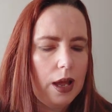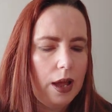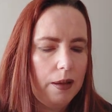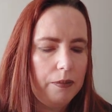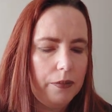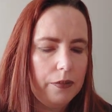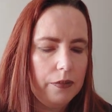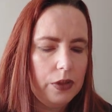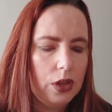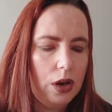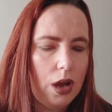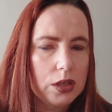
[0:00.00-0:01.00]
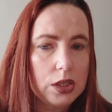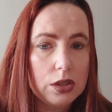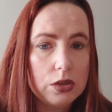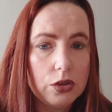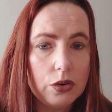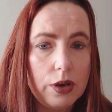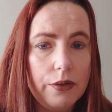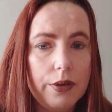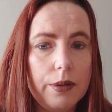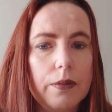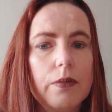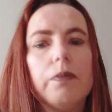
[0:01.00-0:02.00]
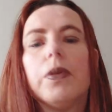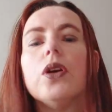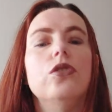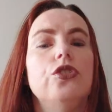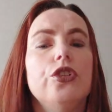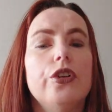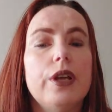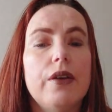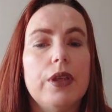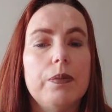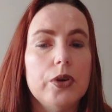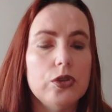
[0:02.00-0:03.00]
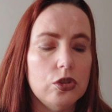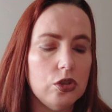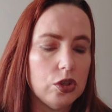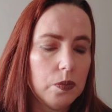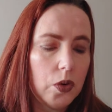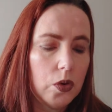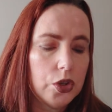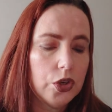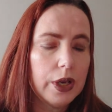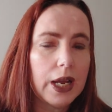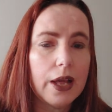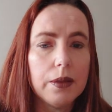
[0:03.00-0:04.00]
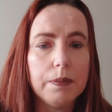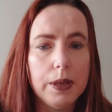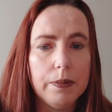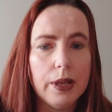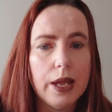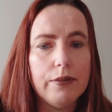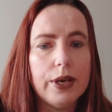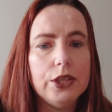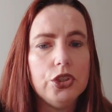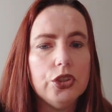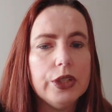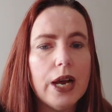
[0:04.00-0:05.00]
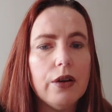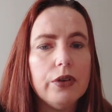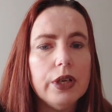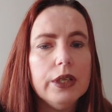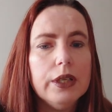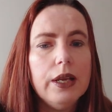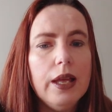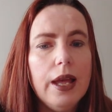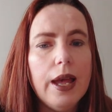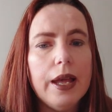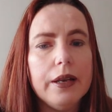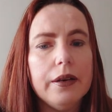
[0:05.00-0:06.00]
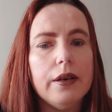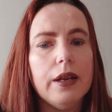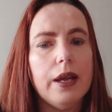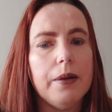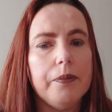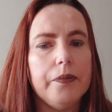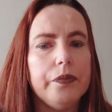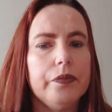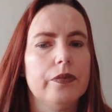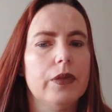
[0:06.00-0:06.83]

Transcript: the loss, the grieving, because you don't have that person to support you, and other people have let you down and